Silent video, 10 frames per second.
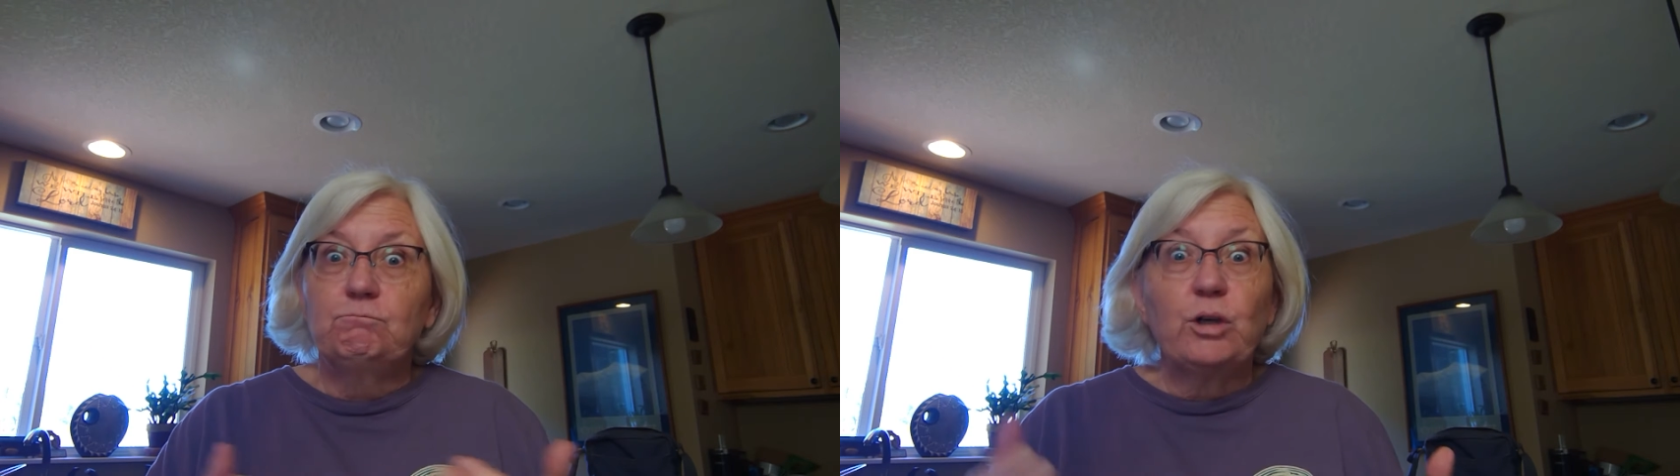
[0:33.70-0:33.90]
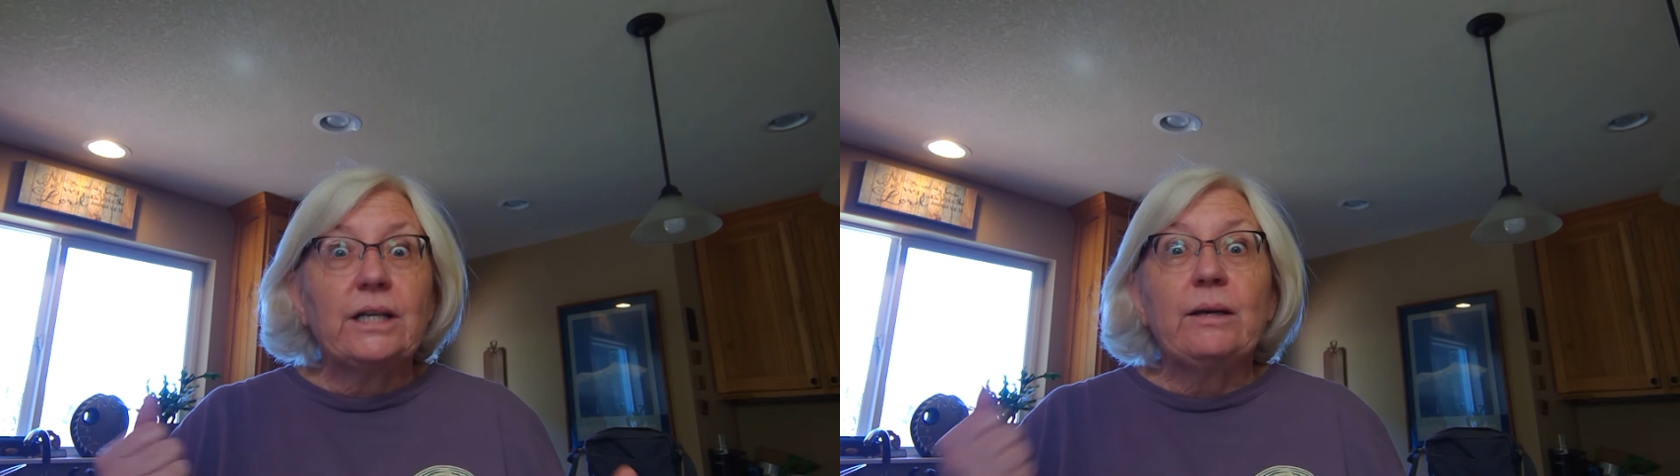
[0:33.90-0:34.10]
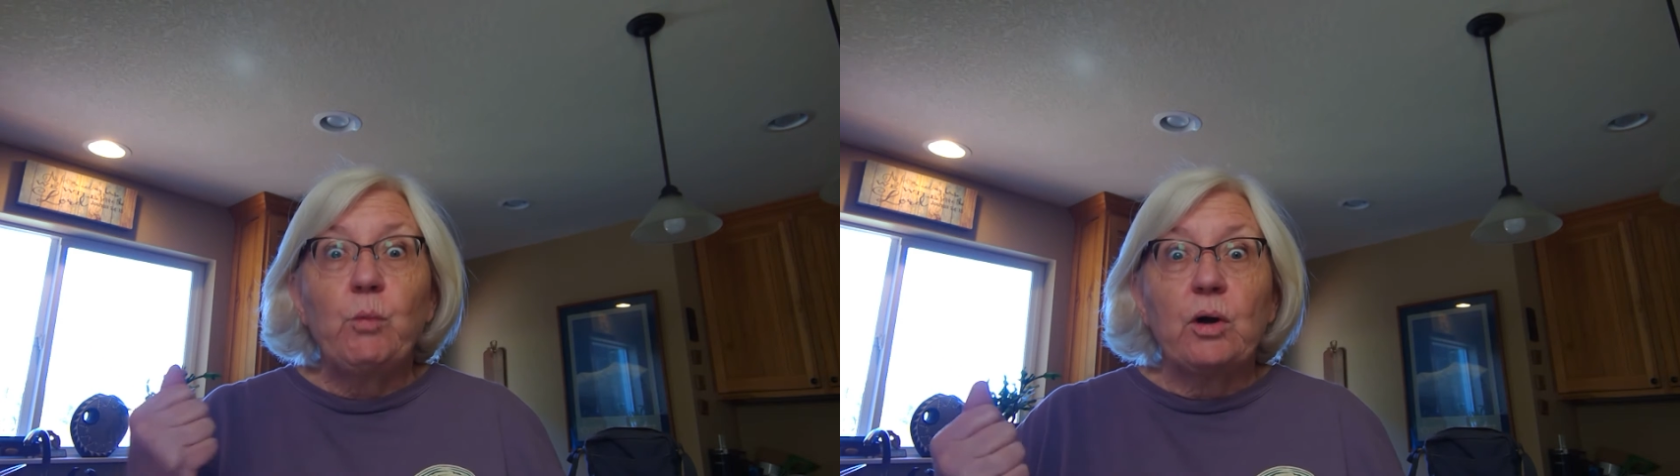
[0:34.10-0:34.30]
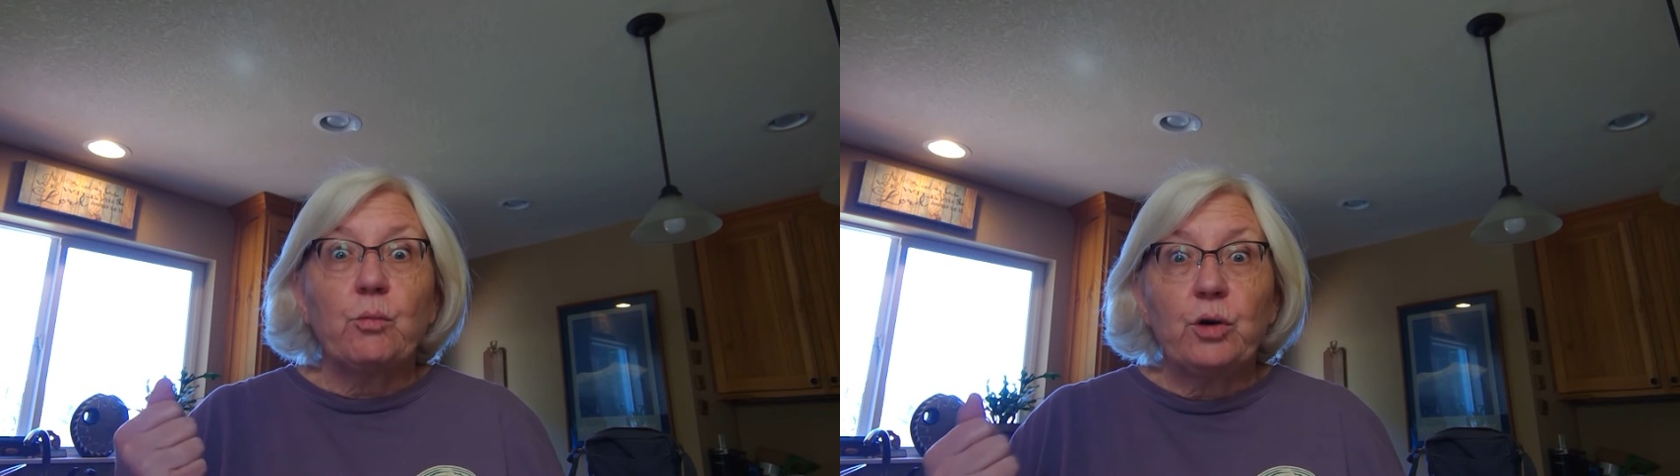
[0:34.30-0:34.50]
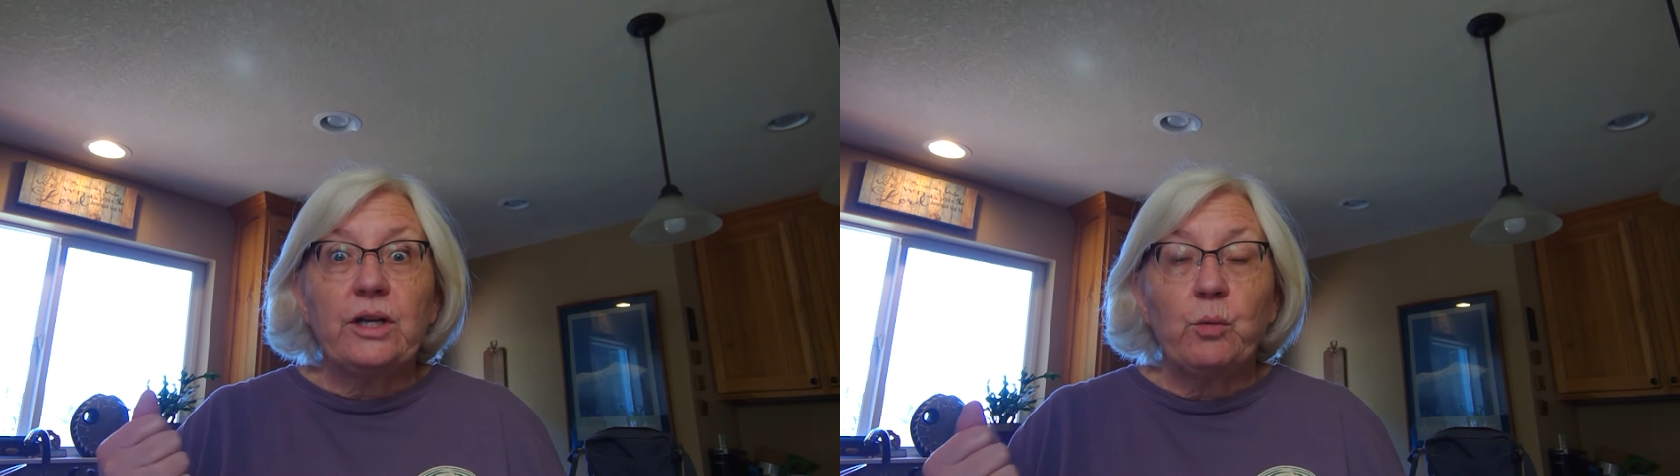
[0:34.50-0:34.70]
really
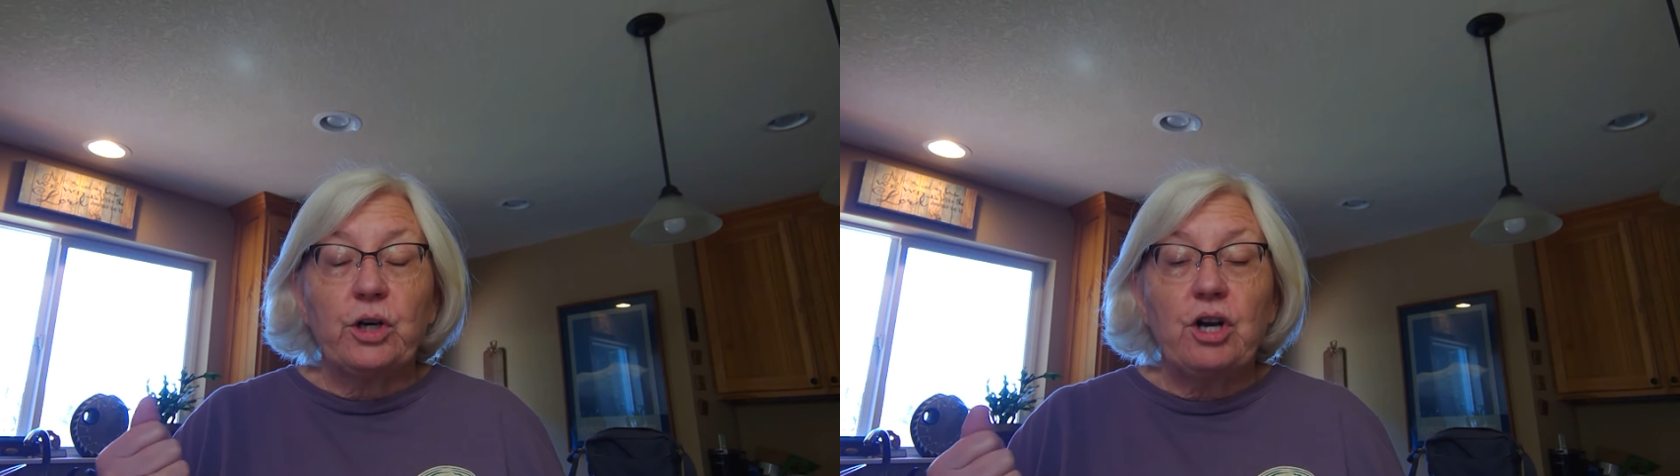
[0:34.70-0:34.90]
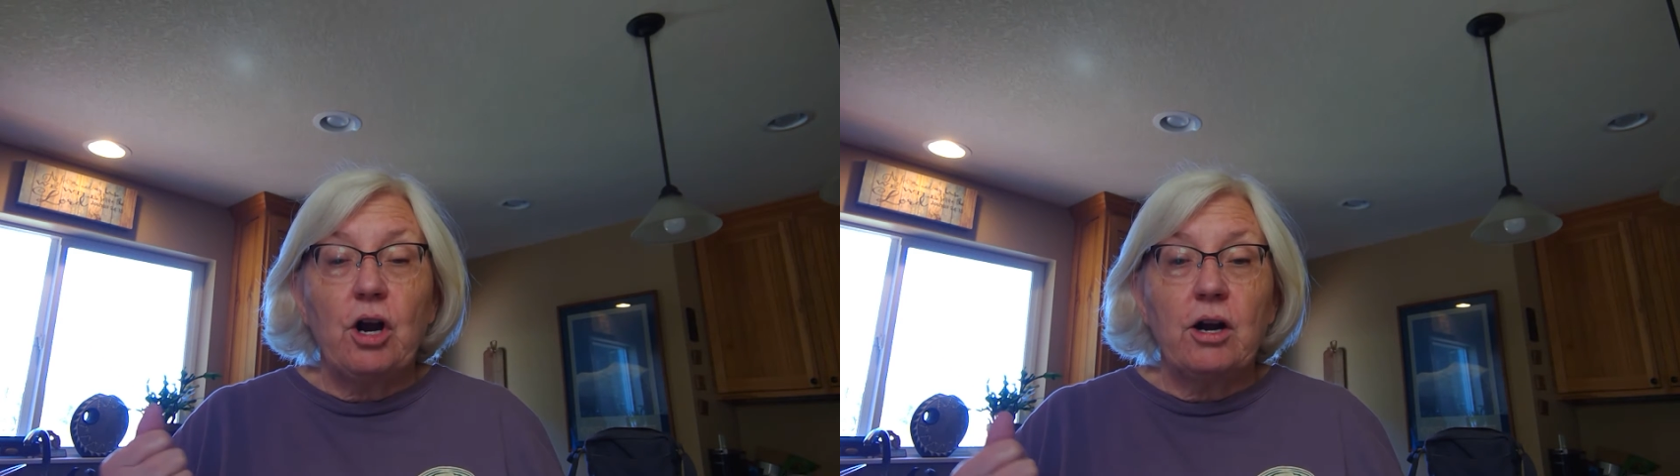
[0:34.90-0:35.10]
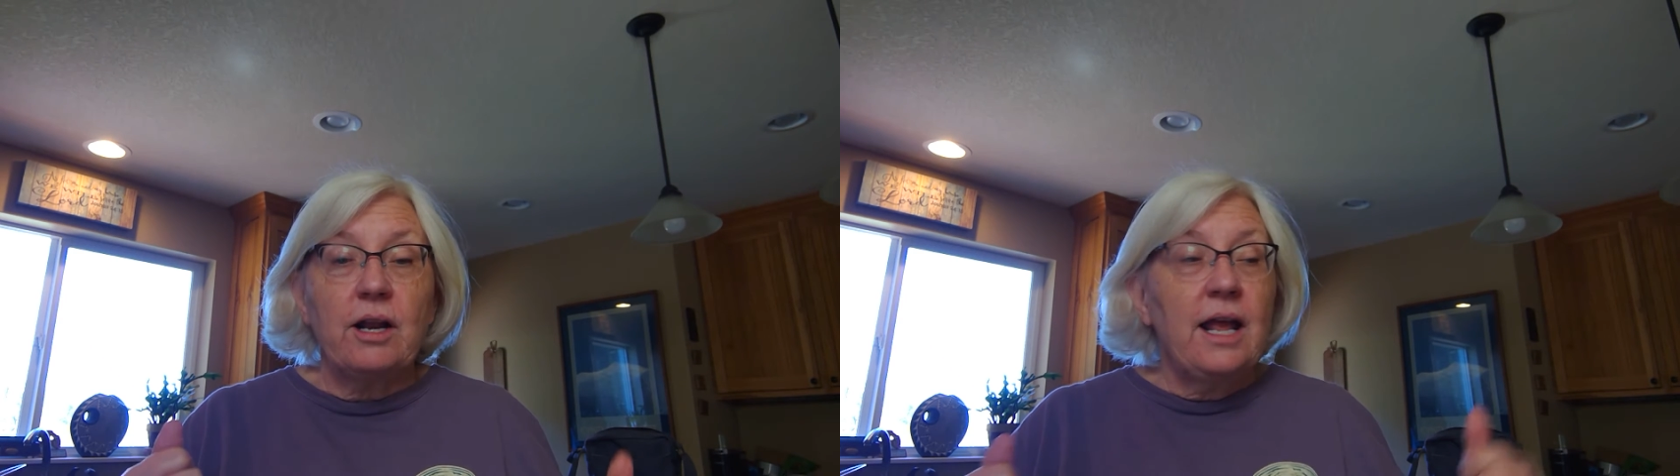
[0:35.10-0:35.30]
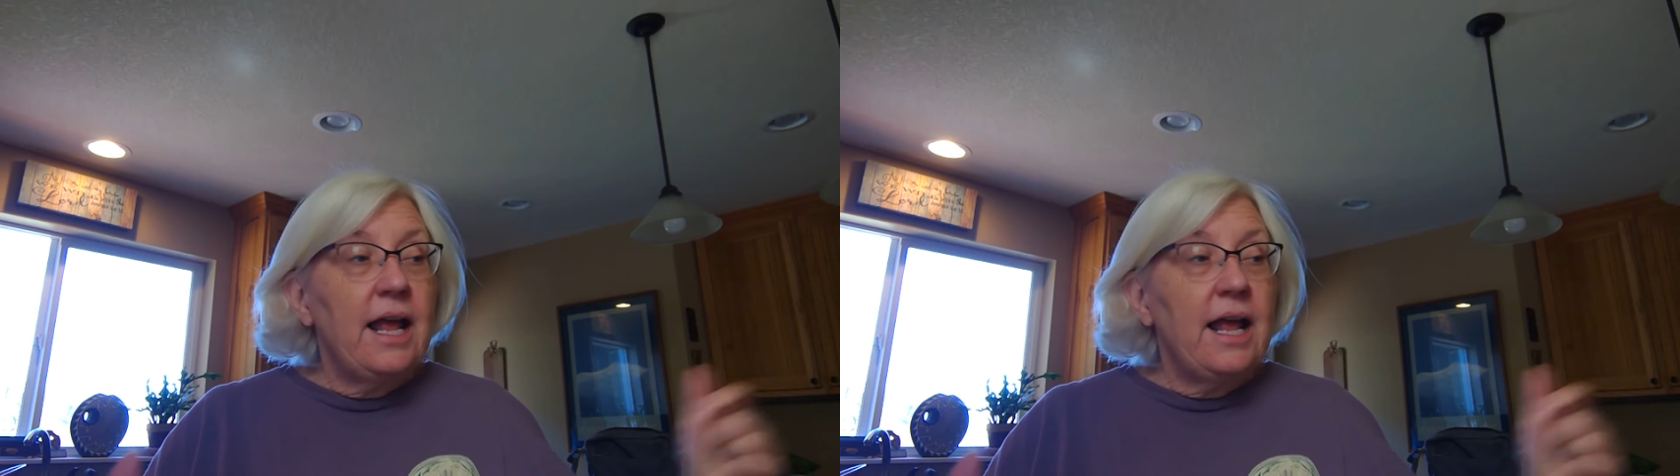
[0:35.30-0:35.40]
really worked hard